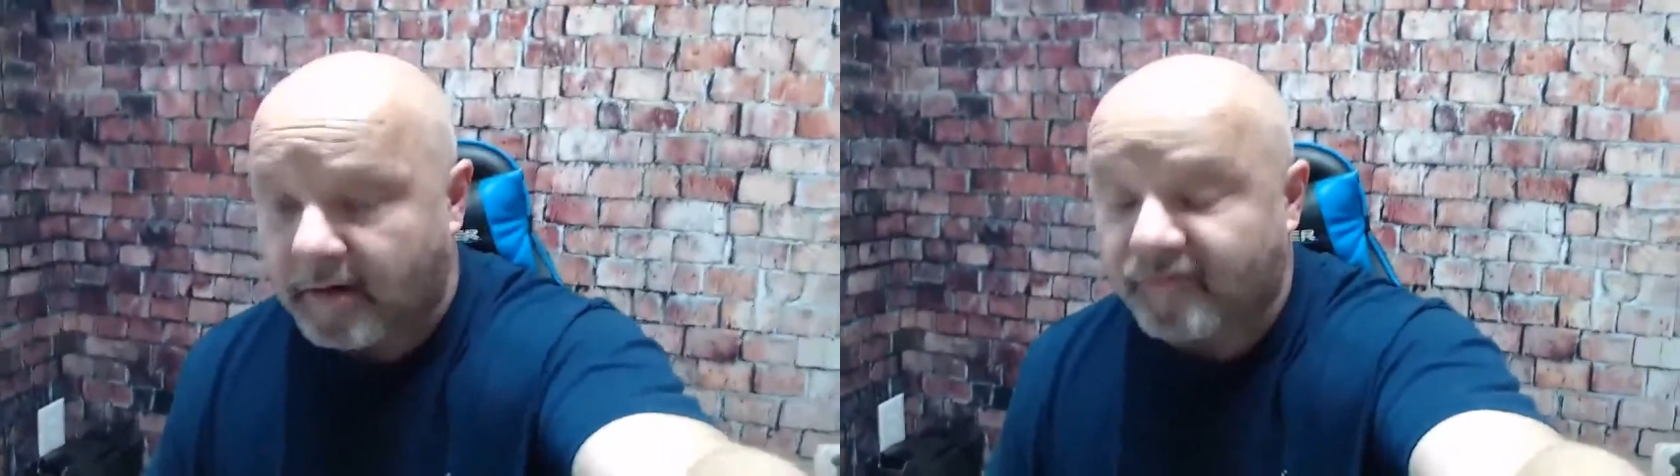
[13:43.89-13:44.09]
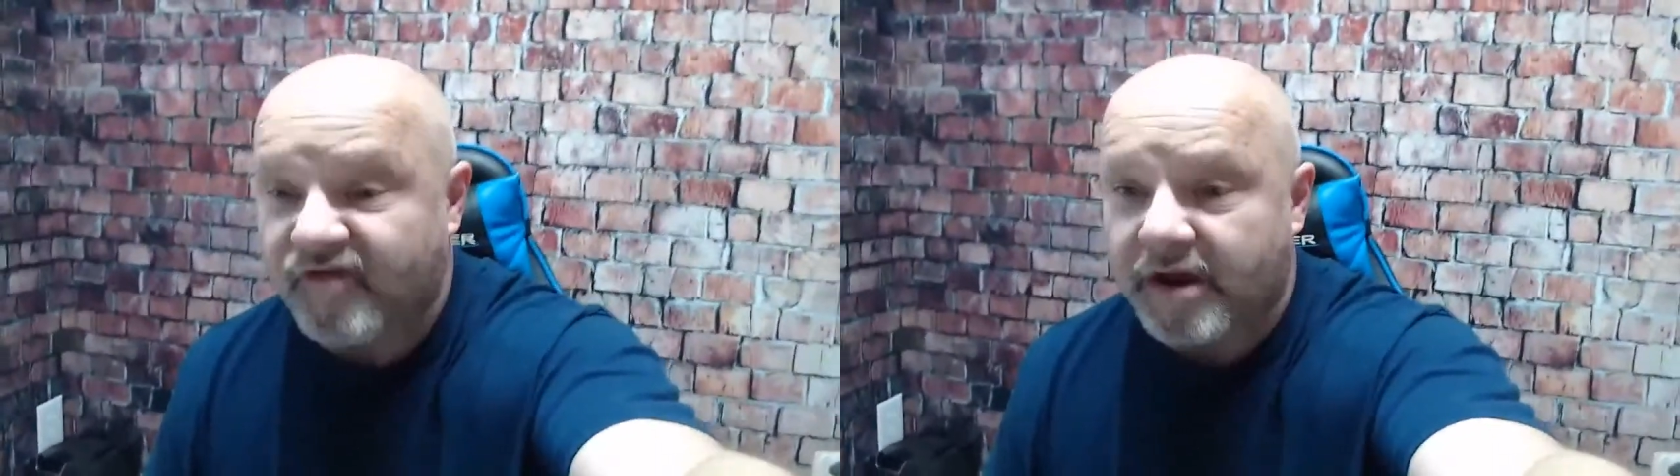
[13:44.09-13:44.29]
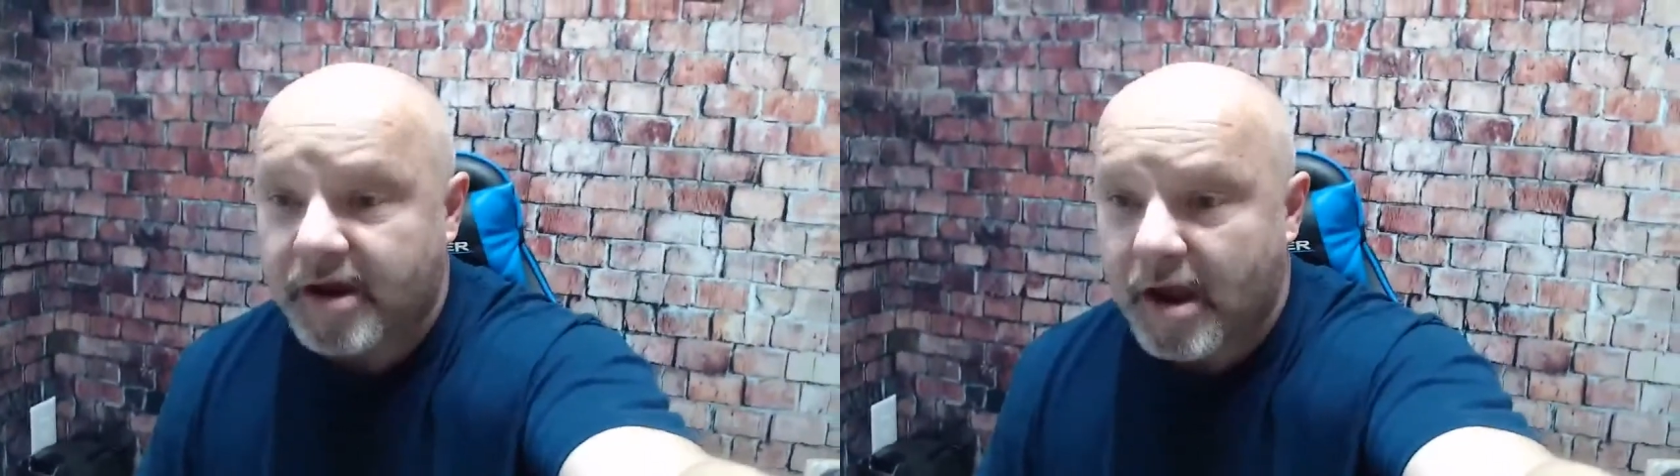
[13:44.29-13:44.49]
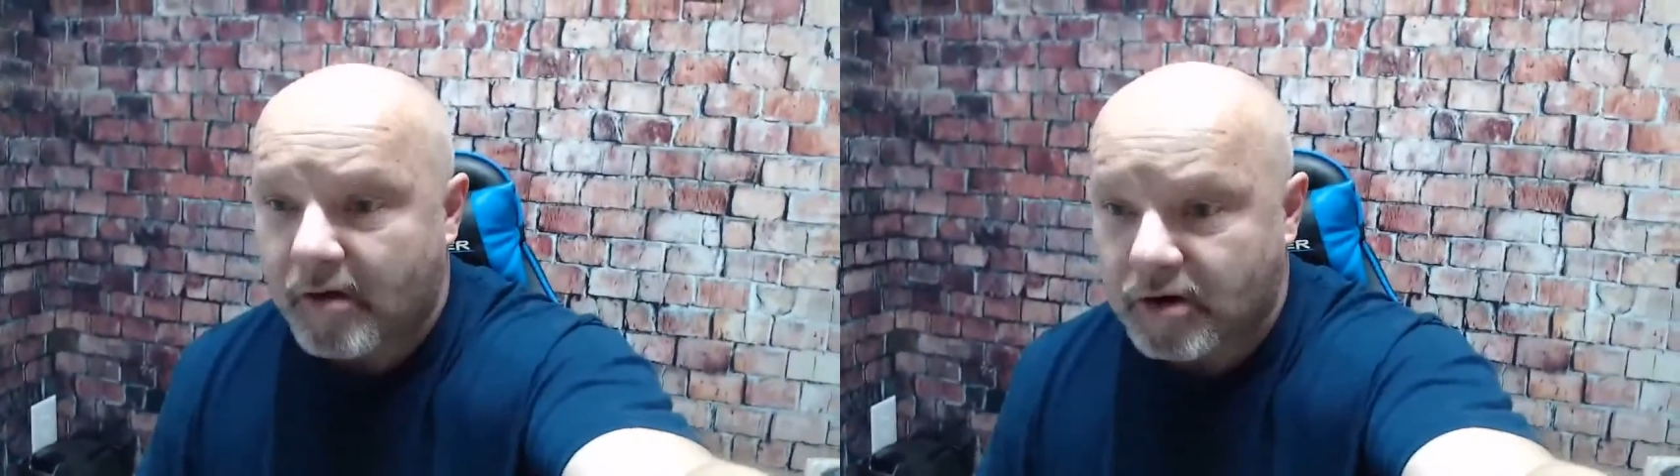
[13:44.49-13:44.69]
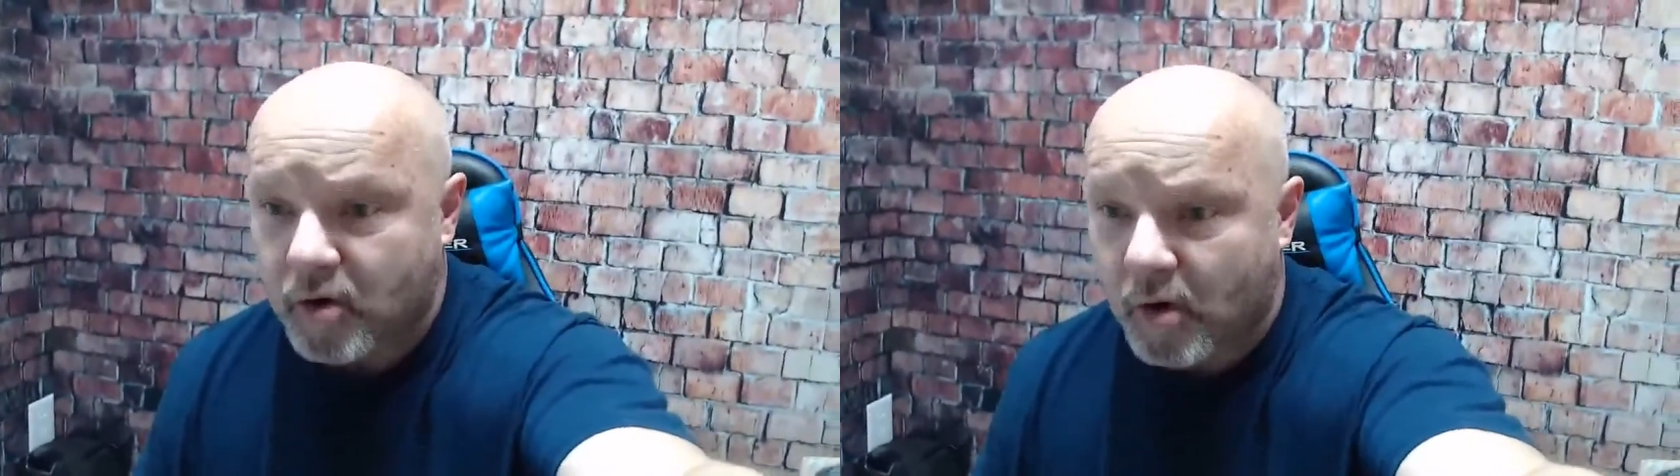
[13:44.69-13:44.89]

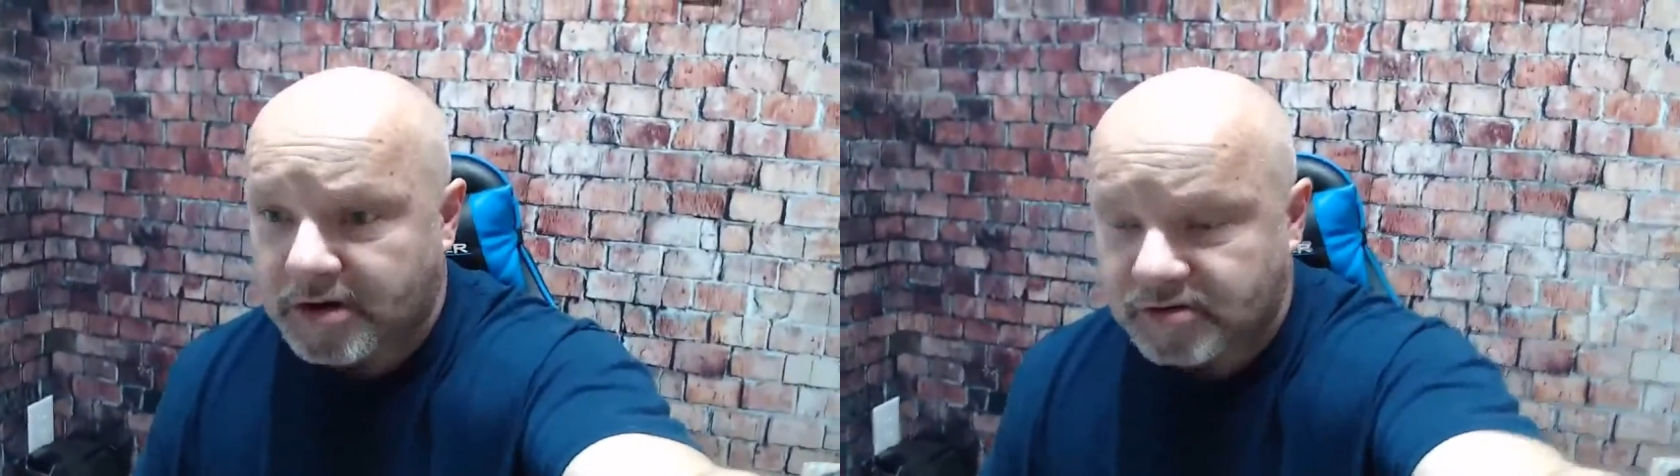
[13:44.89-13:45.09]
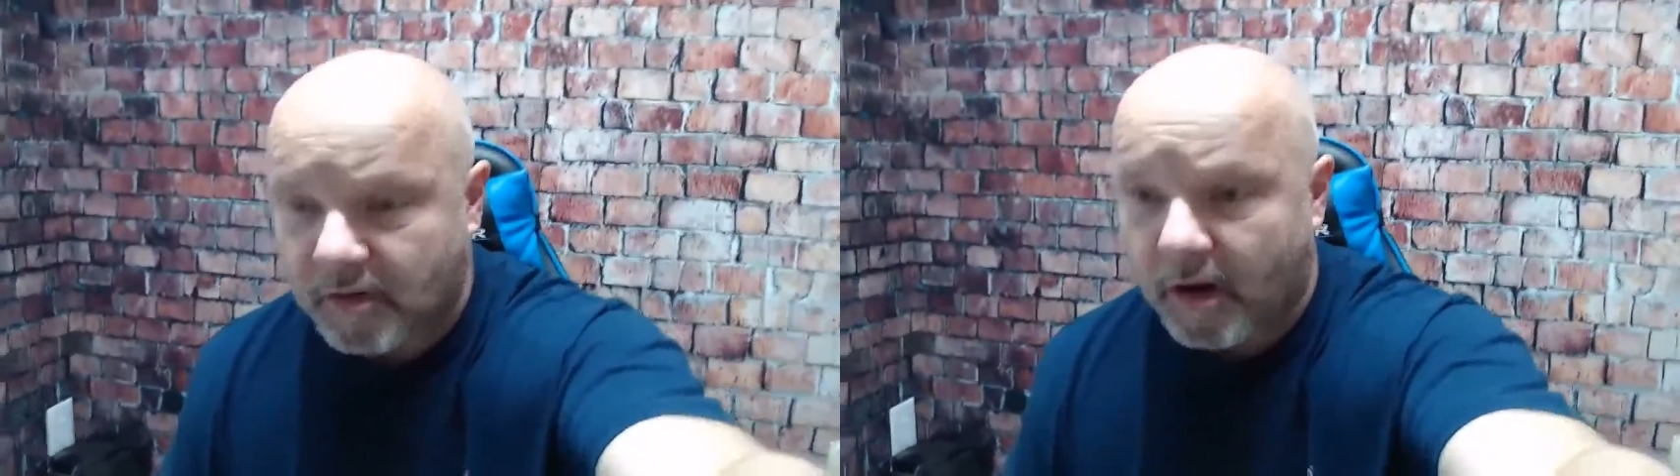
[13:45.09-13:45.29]
video going,